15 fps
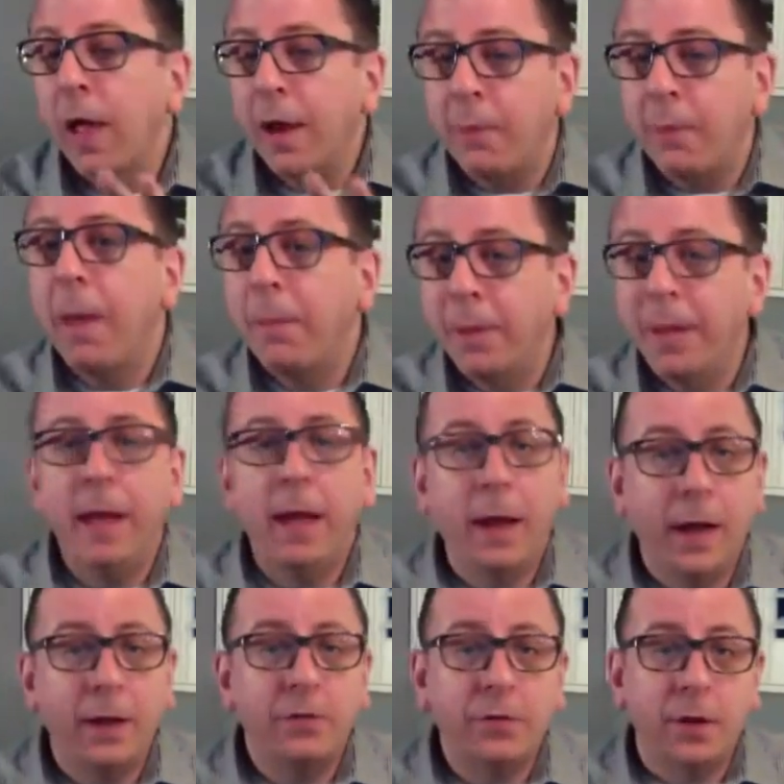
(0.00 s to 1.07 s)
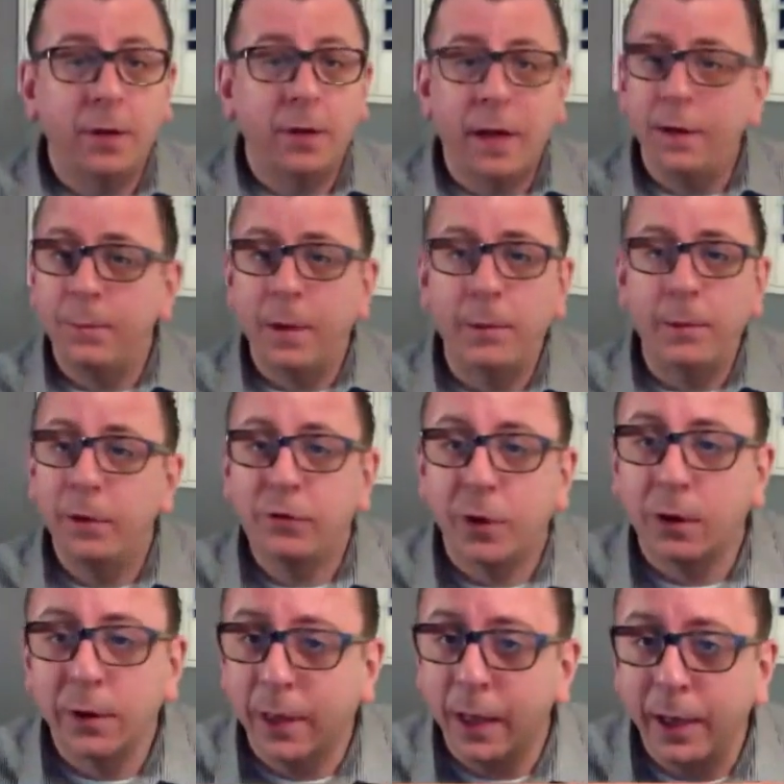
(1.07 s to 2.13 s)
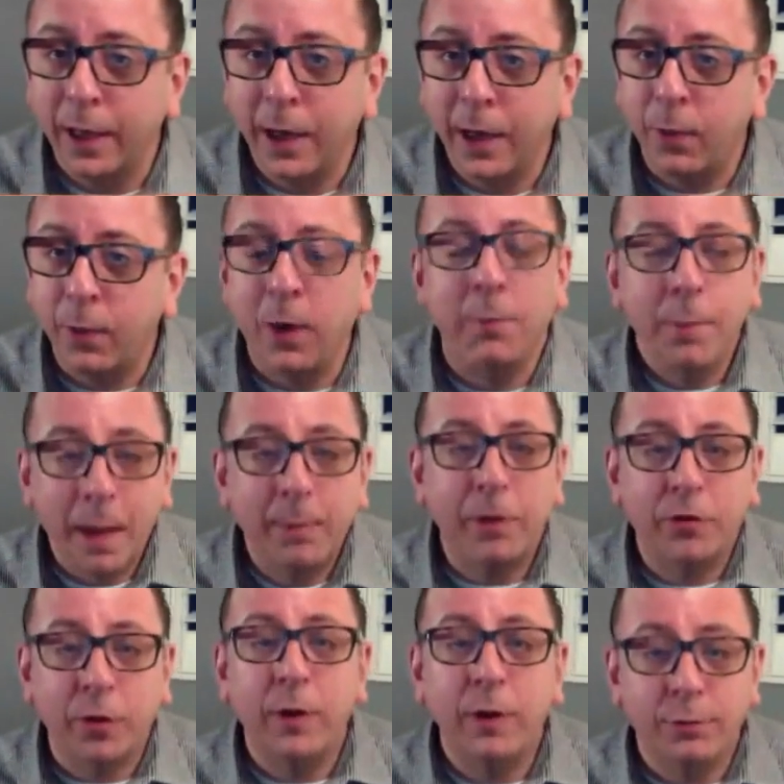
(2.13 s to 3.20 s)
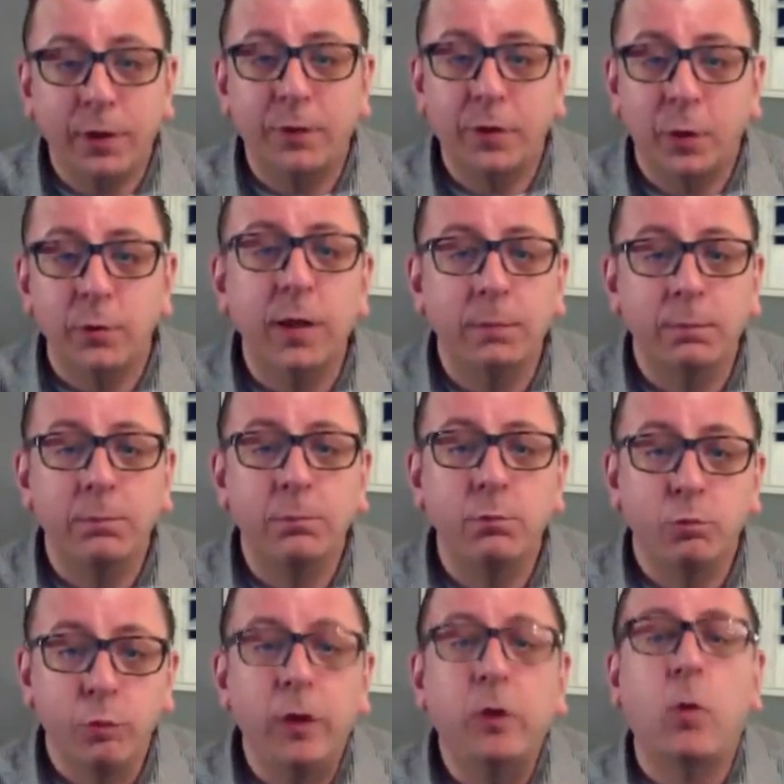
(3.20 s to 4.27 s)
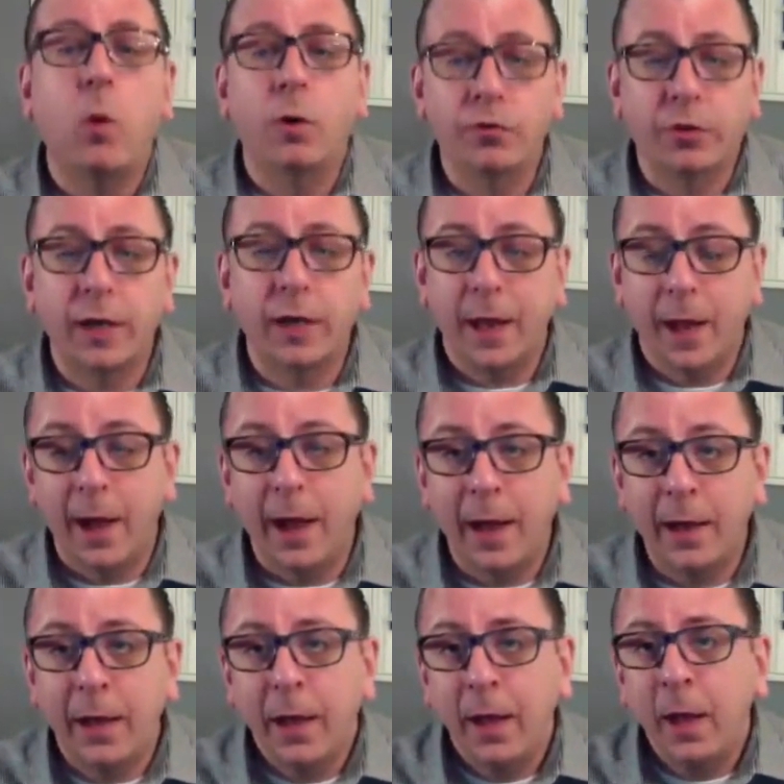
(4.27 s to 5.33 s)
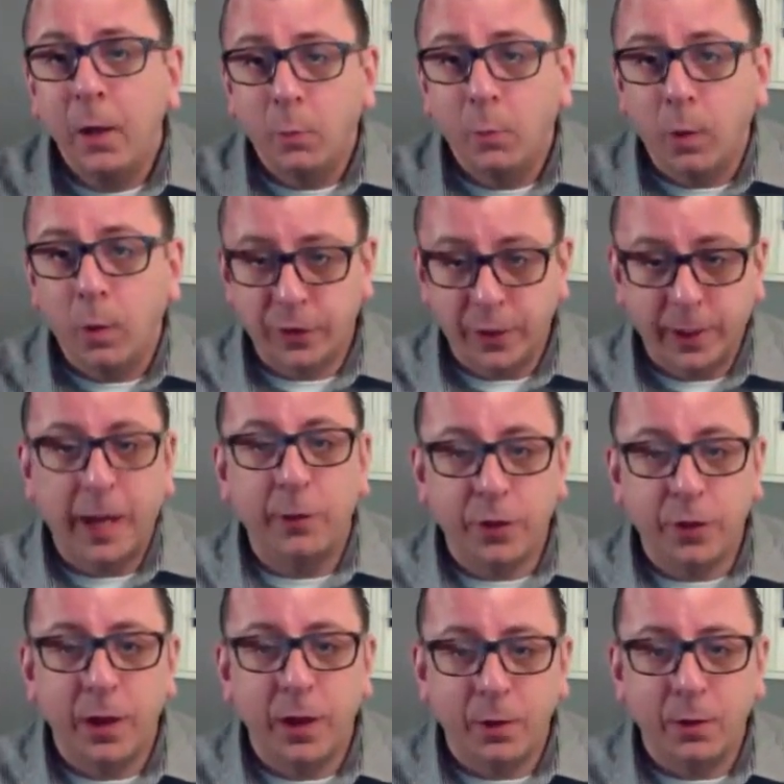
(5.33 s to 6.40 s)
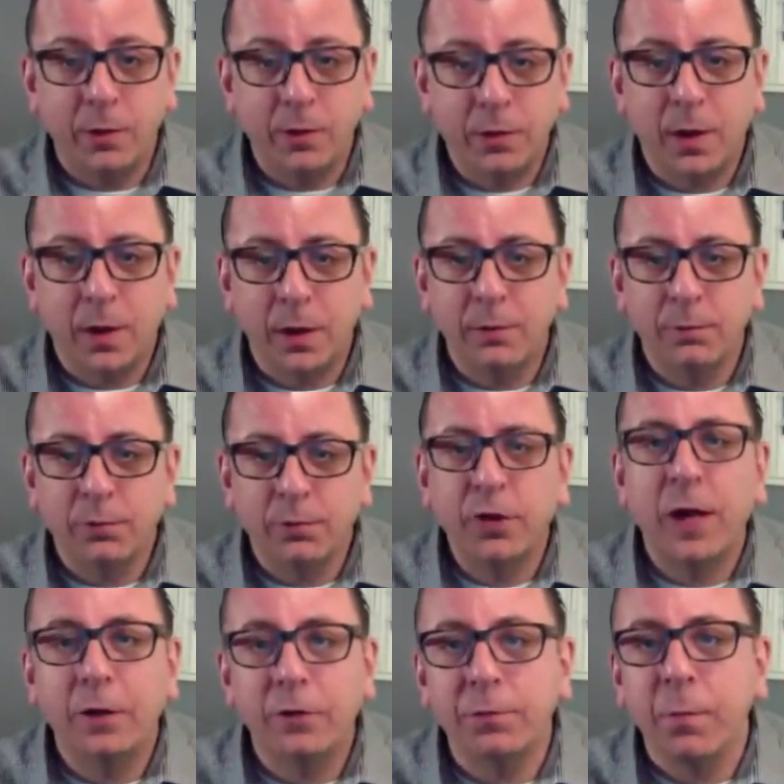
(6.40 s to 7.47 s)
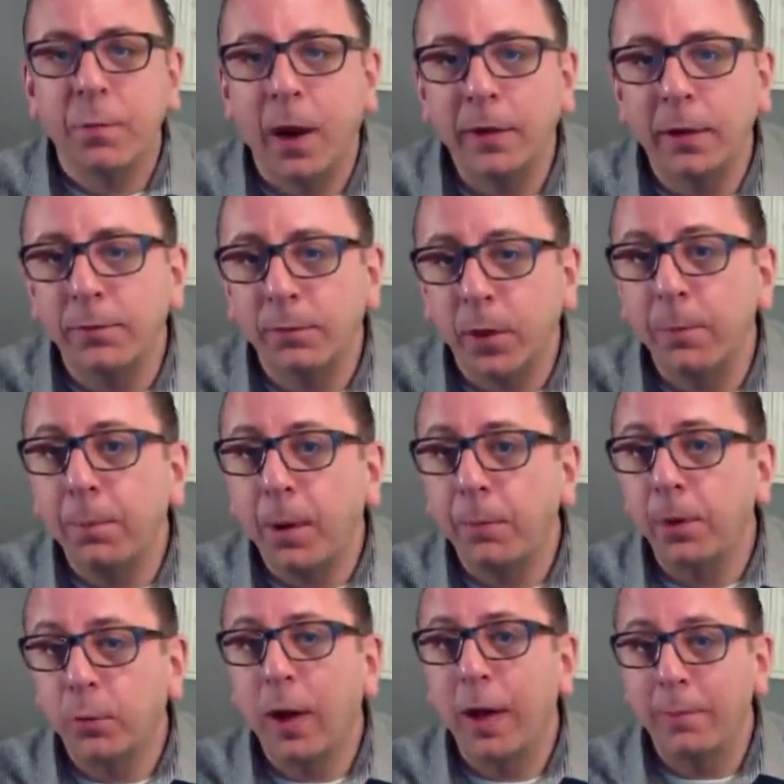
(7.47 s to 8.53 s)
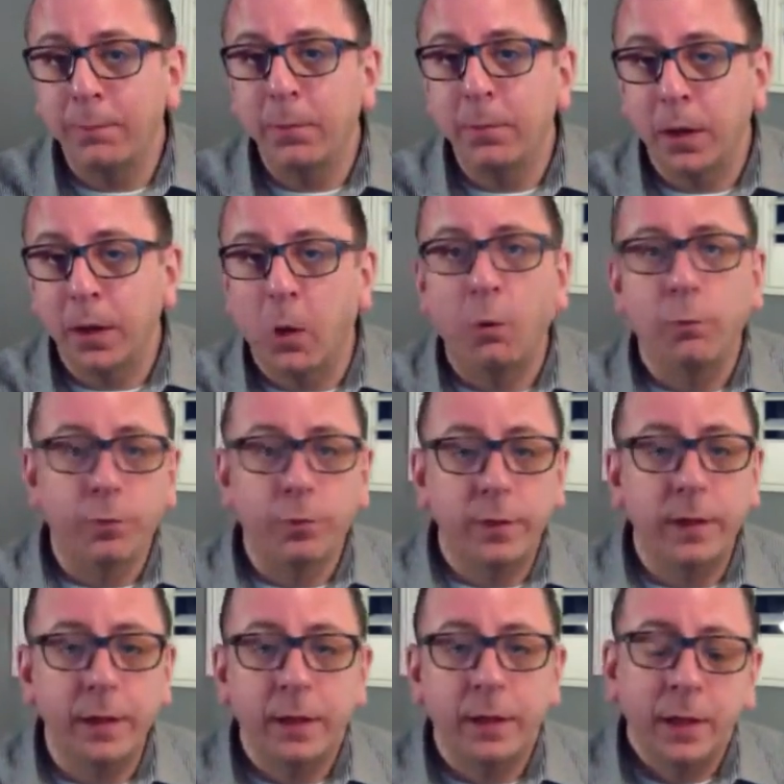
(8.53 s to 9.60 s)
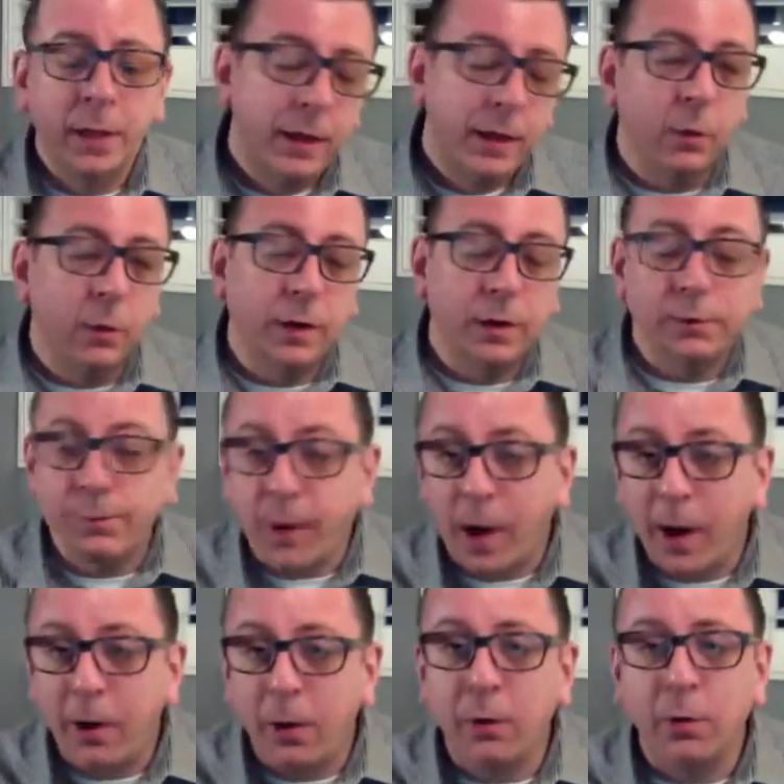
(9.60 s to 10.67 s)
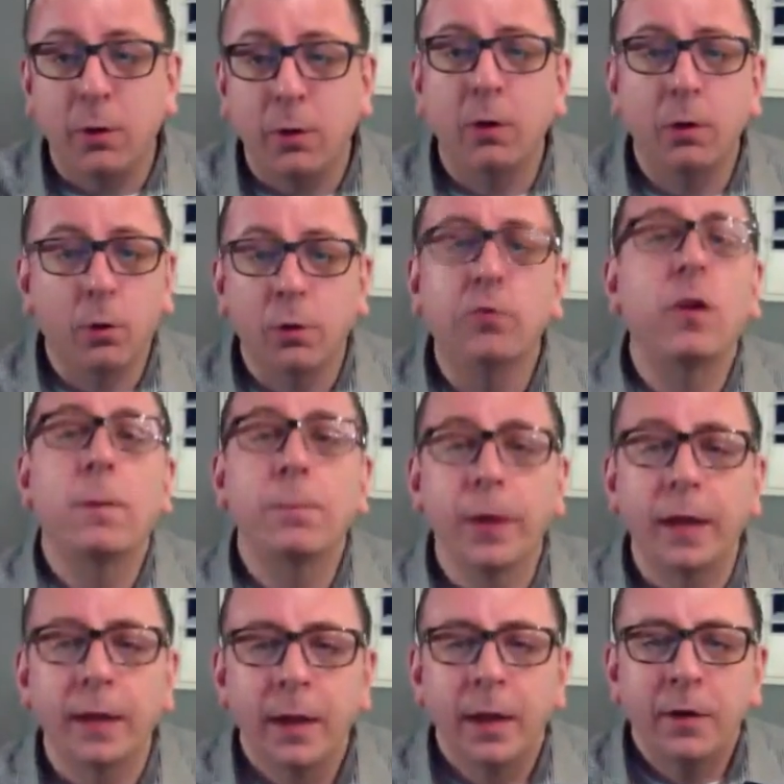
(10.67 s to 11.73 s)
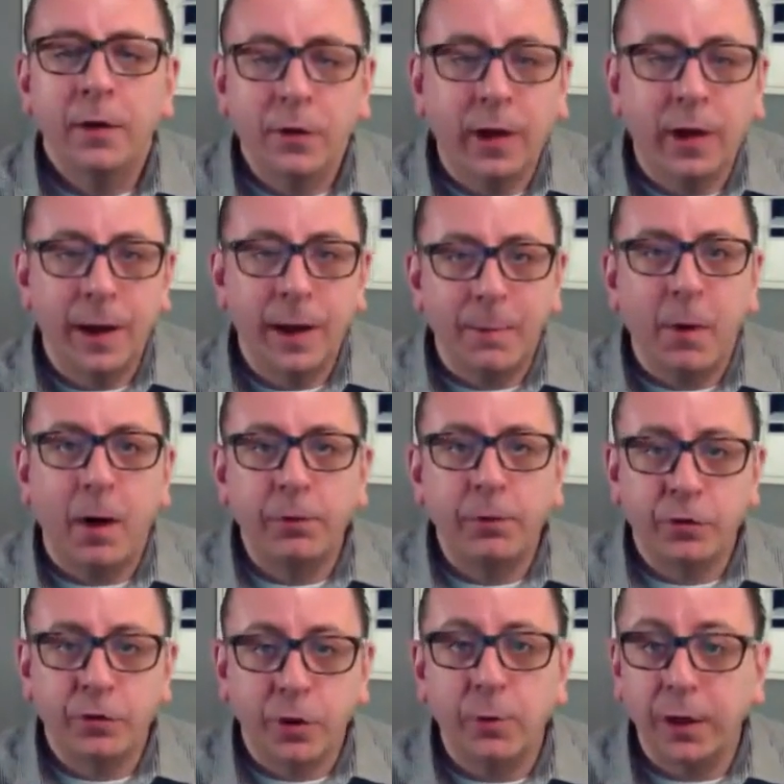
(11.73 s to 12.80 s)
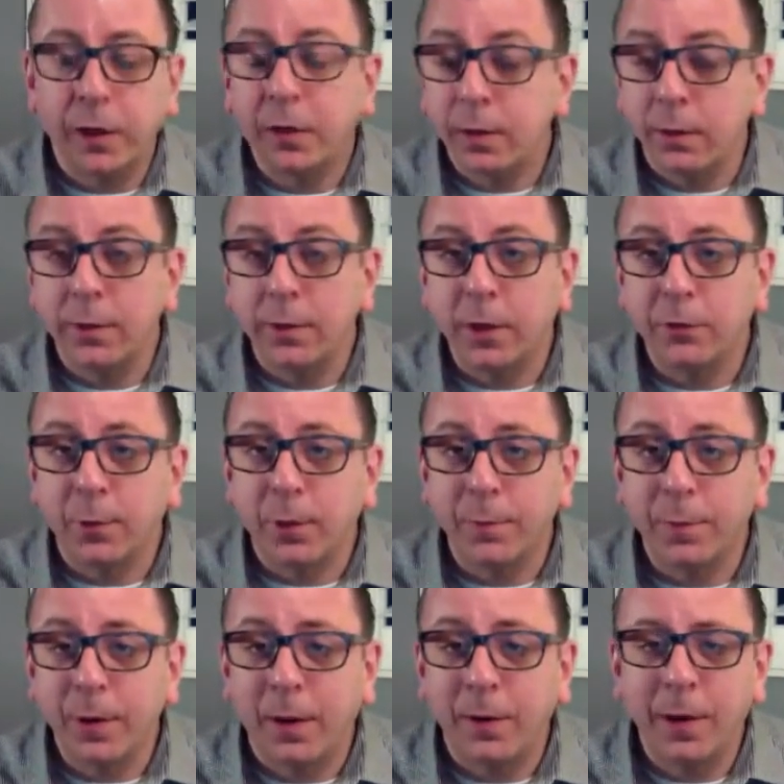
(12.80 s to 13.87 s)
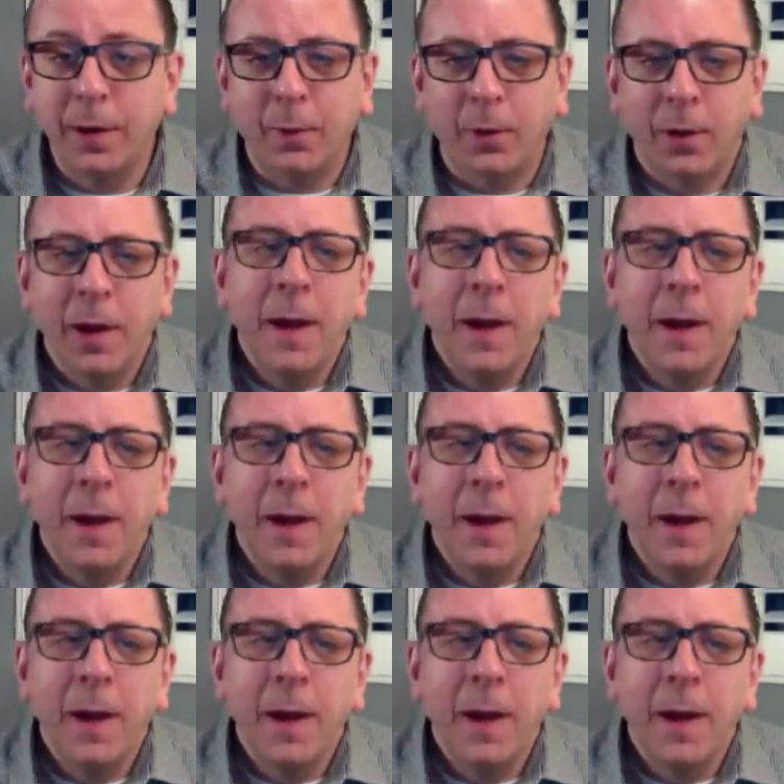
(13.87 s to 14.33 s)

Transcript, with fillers: Now, maybe he has done that. Maybe he's not getting anywhere. Maybe so he felt the only recourse that he had was to get out there and kind of state his mind in a very public way and hopefully, you know, get fired or something to get him off the show that he clearly doesn't want to be on anymore.